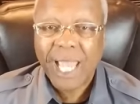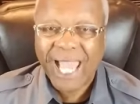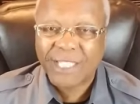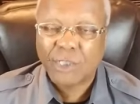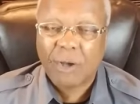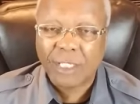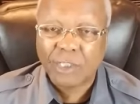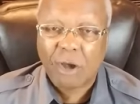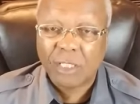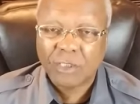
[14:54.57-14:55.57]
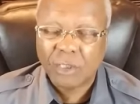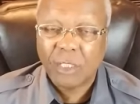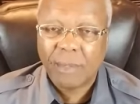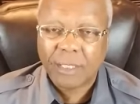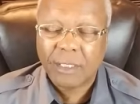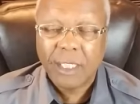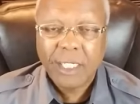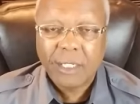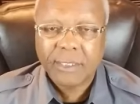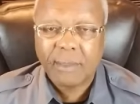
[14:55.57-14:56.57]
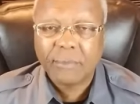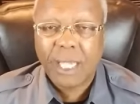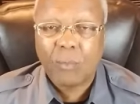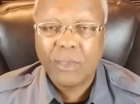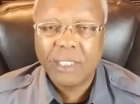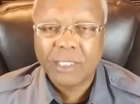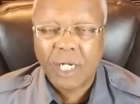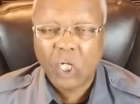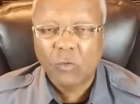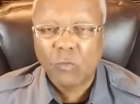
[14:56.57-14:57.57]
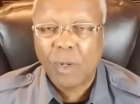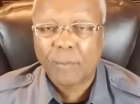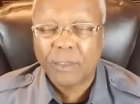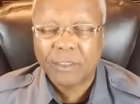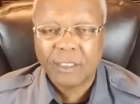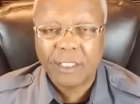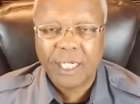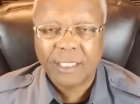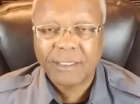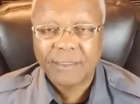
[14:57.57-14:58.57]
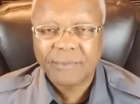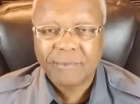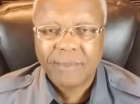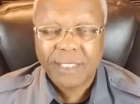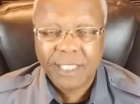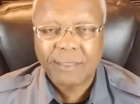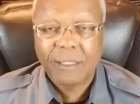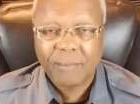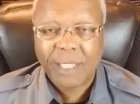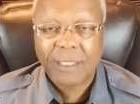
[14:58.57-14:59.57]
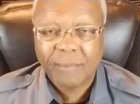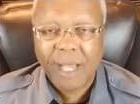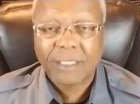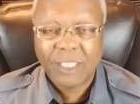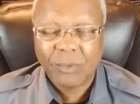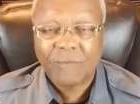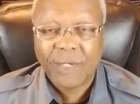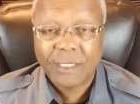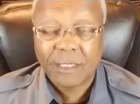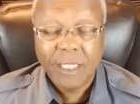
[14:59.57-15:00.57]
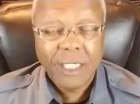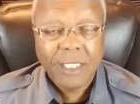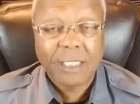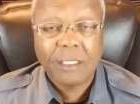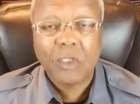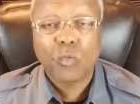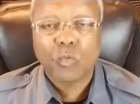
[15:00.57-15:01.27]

and start talking to your mountain. Because sometimes we just kind of go from one person to the next, telling about the mountain that we're facing. Now, nothing